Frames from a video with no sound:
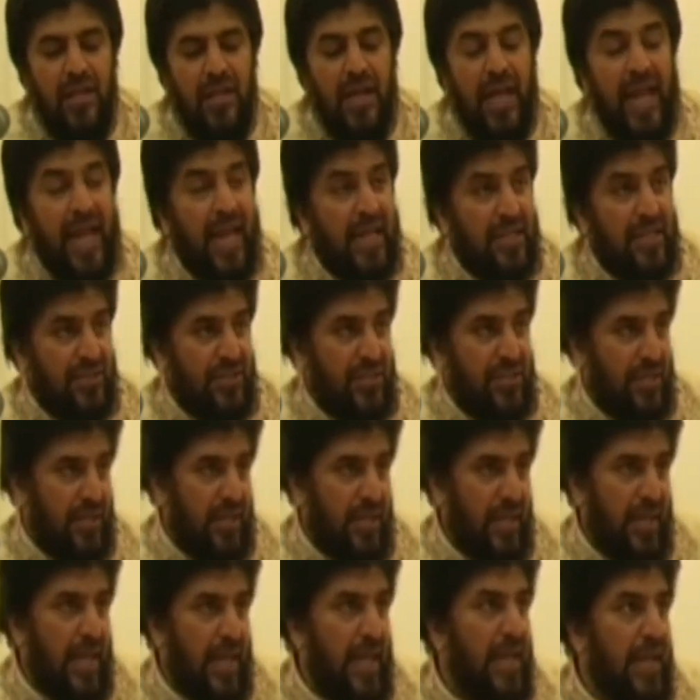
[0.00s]

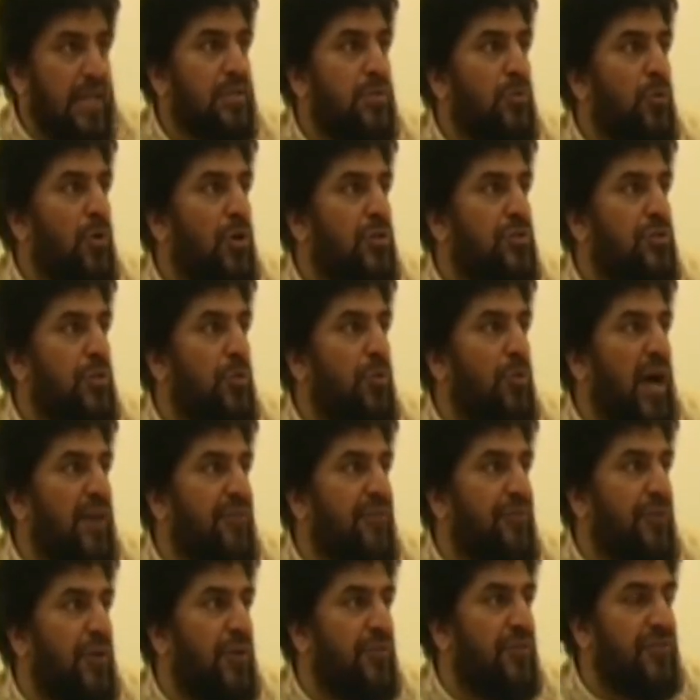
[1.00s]
Hind was the
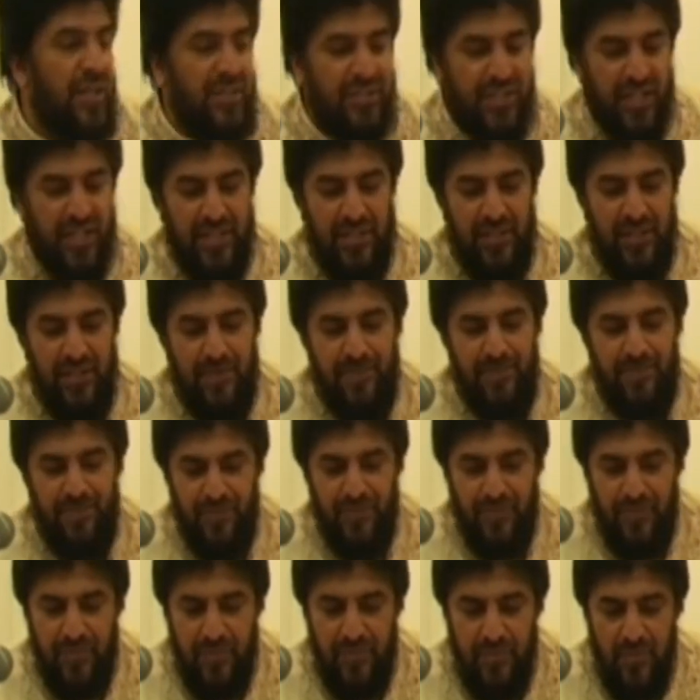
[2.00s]
wife of Yazid.
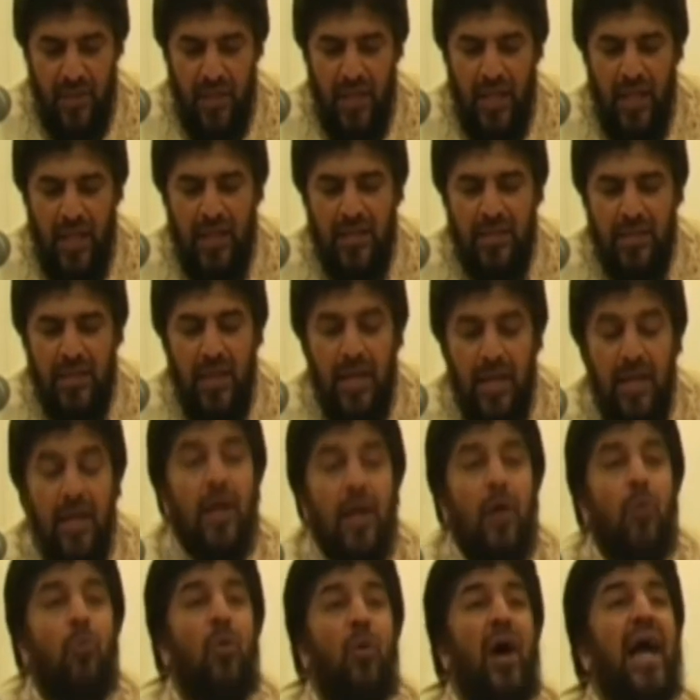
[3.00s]

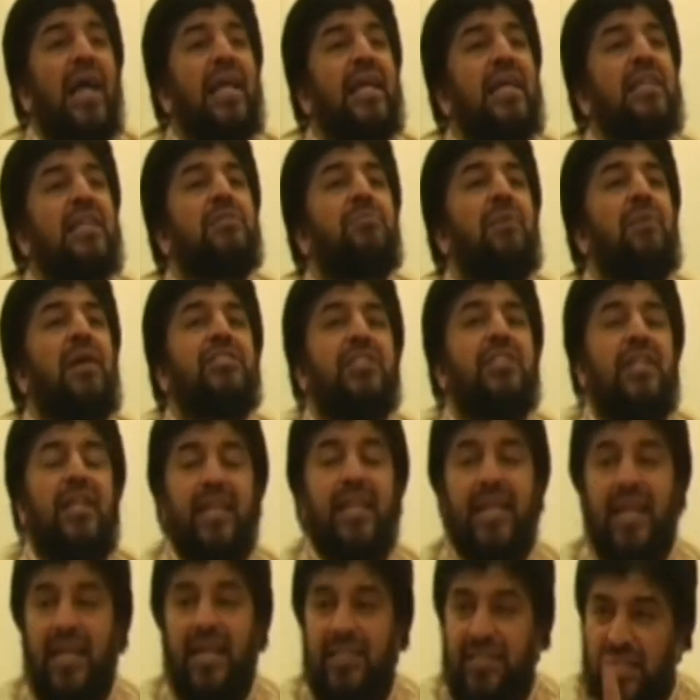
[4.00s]
Why he is
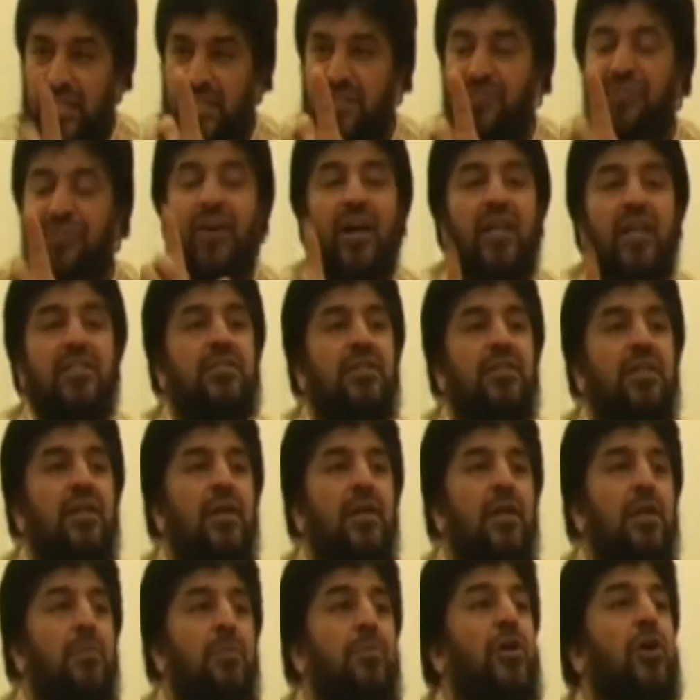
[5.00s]
mentioning Yazid first?
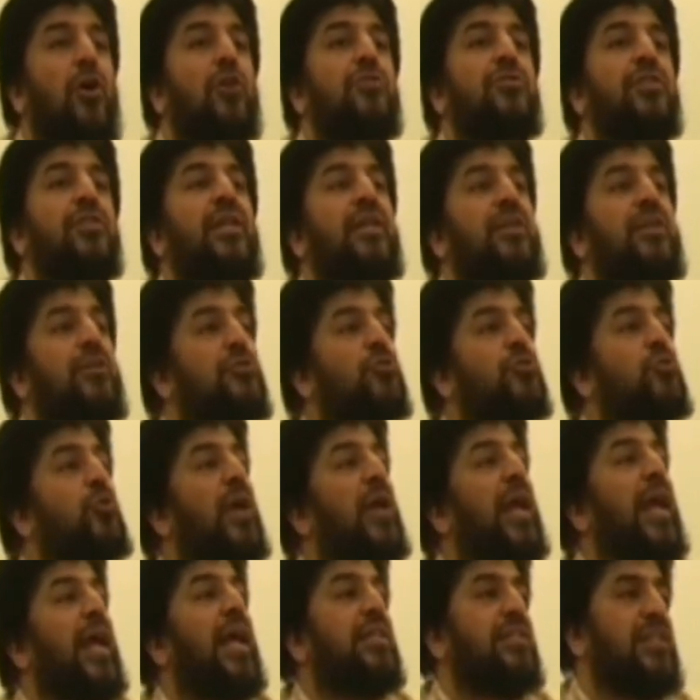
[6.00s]
Because he used to
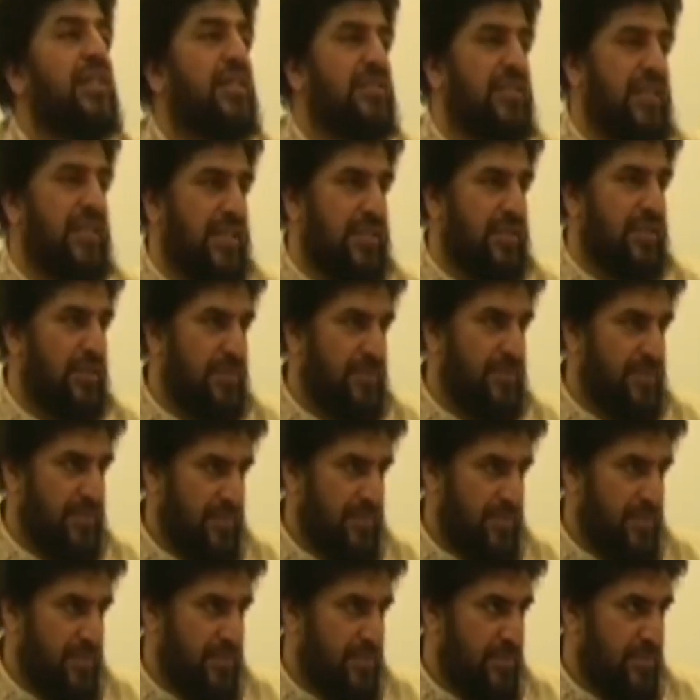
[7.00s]
hate Yazid.
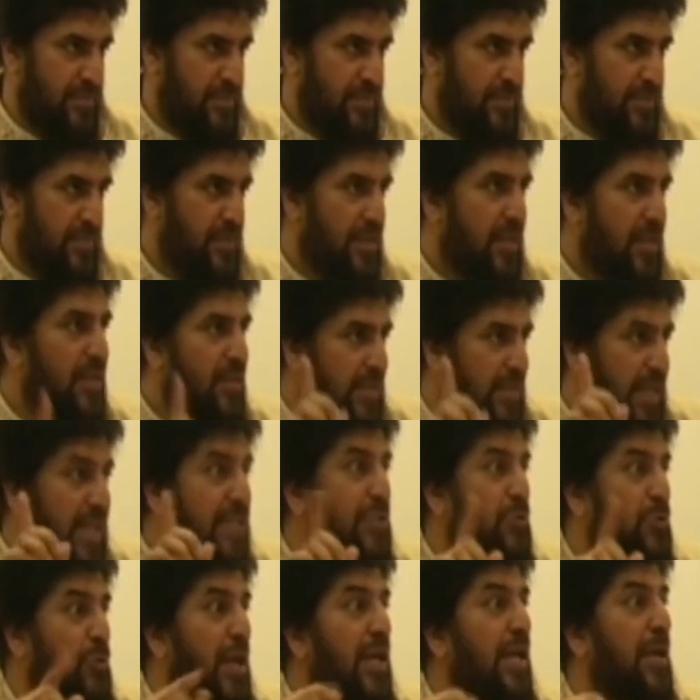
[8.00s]

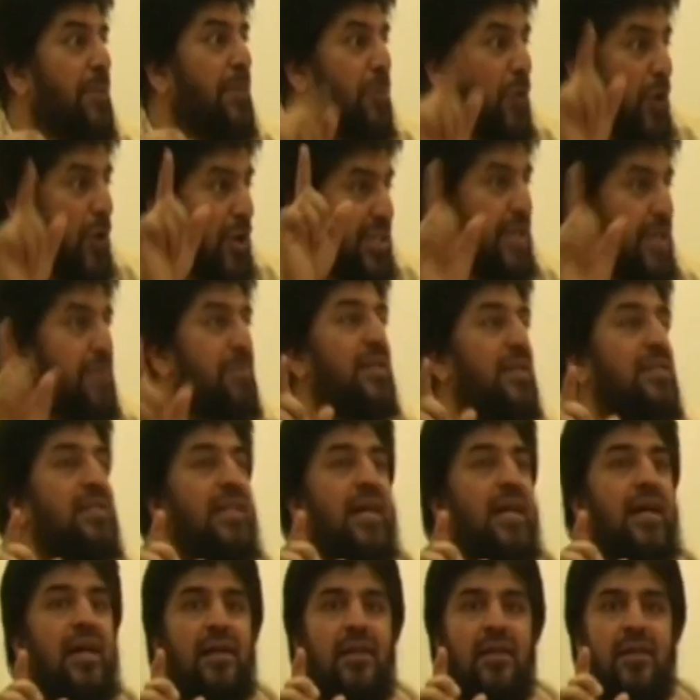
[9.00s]
That's why he brought him in
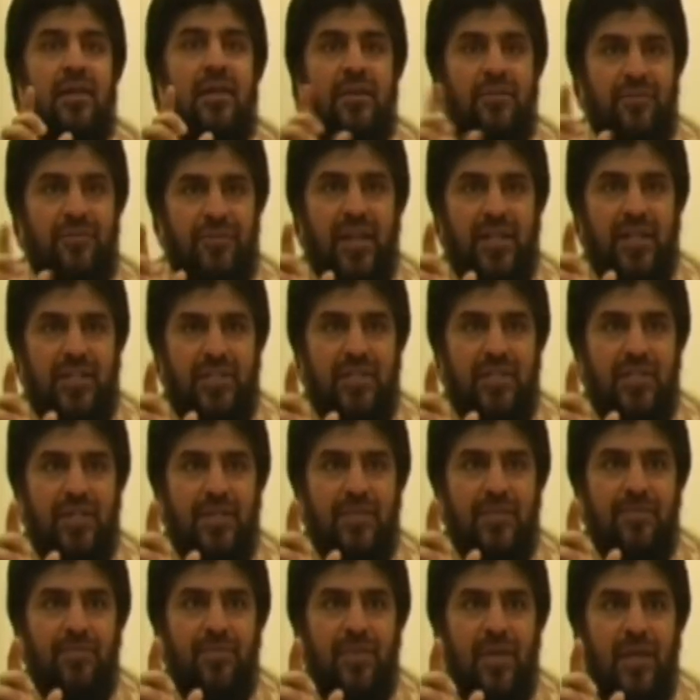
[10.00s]
the first.
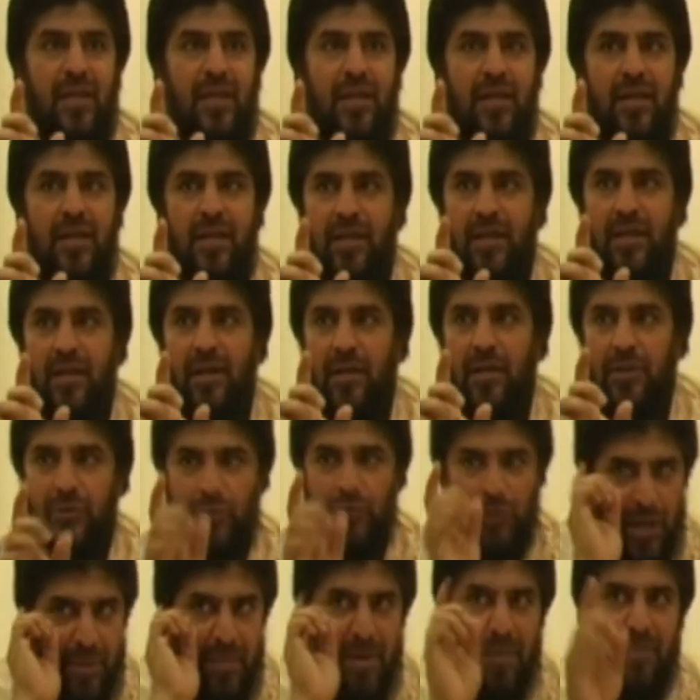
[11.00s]

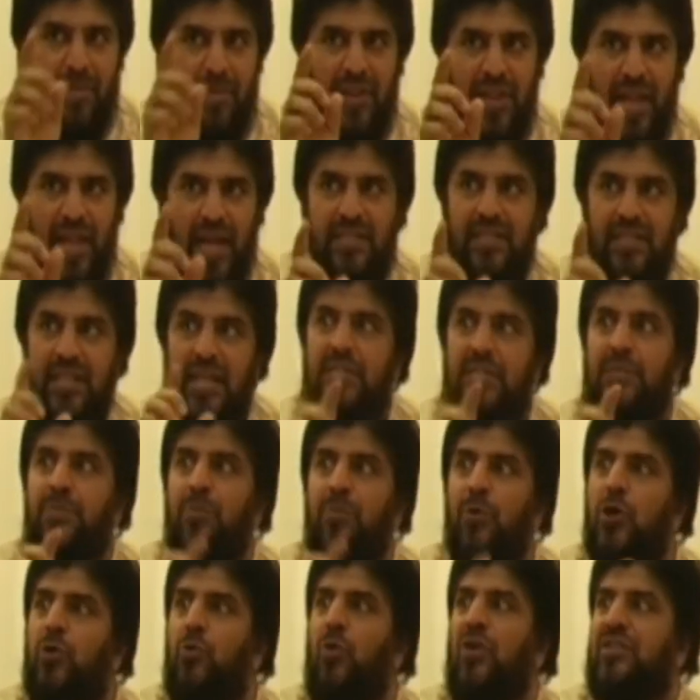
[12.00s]
So remember that. This
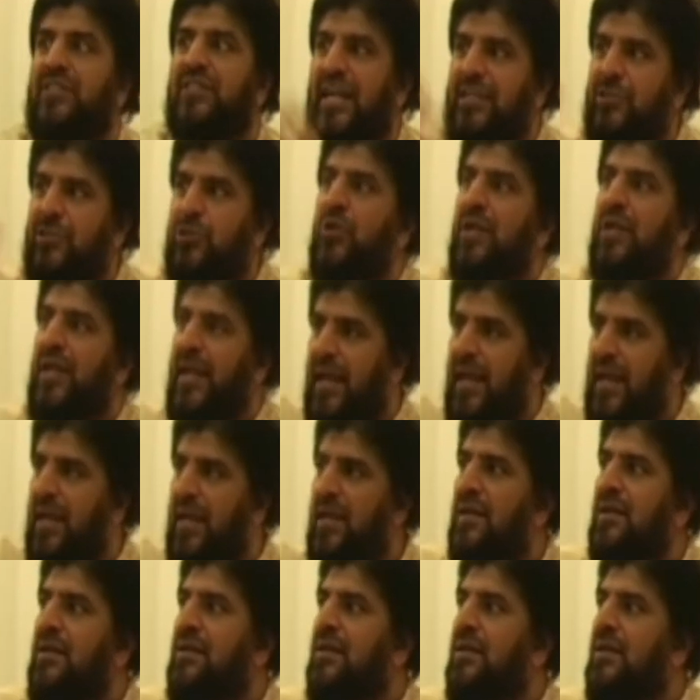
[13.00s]
book was actually
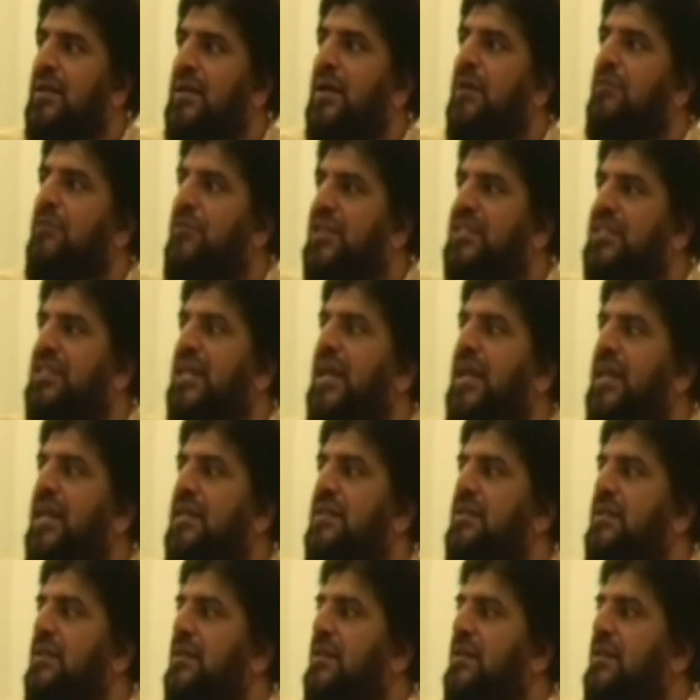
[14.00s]
written